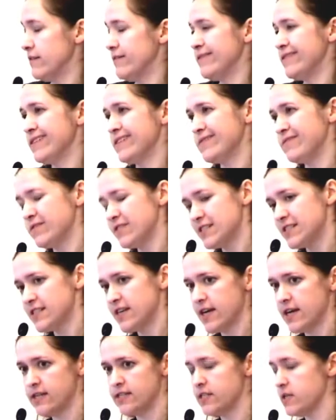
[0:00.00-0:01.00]
in the
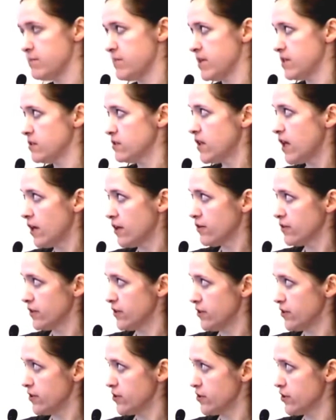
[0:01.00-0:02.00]
scanty mental health
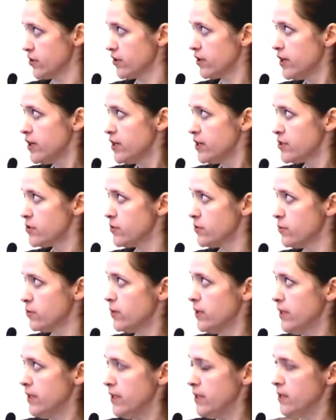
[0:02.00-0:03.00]
literature.
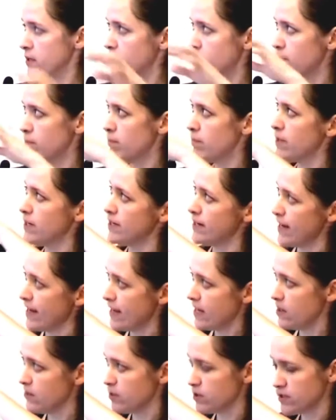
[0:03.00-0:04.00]
So, but in
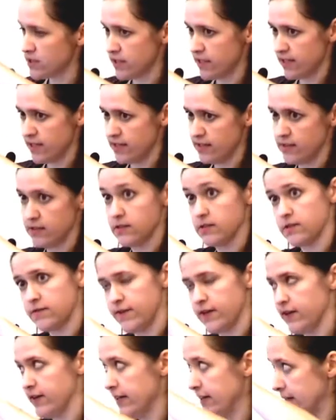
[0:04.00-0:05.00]
animal studies, it's
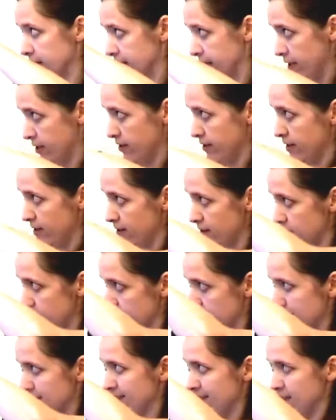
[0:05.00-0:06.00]
very clear that
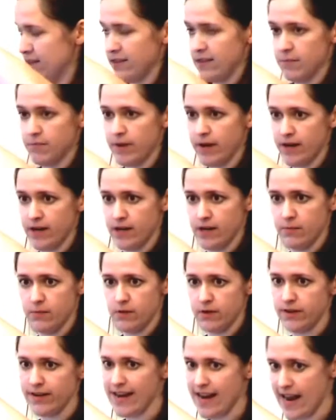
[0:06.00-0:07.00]
the
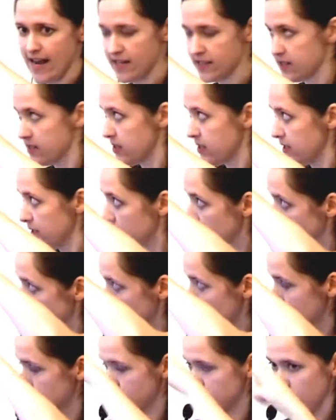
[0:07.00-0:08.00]
bottom are nasty
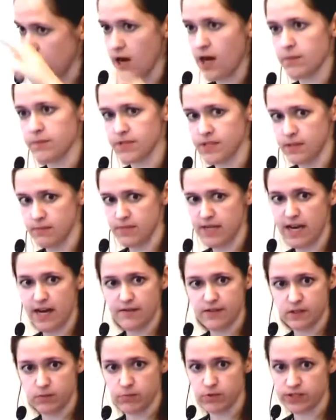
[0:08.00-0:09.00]
and the top seem to
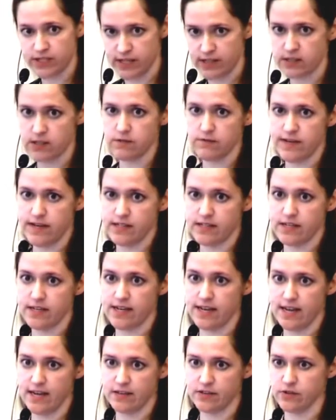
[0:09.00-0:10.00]
have some protective
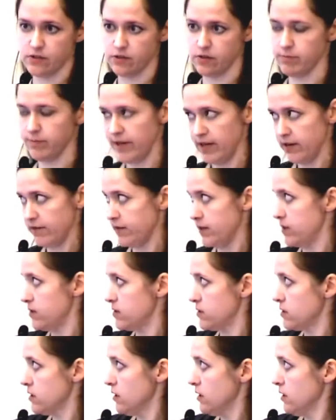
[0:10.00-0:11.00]
anti-cancer
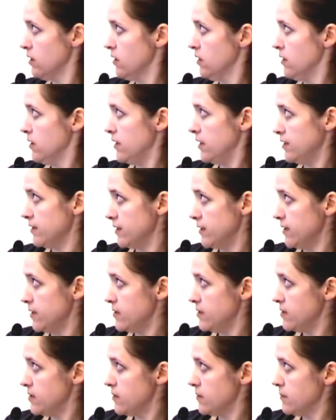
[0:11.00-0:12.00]
benefits, at
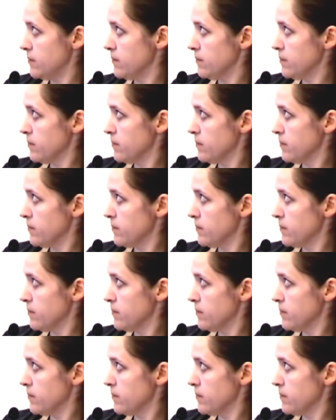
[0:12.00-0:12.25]
least.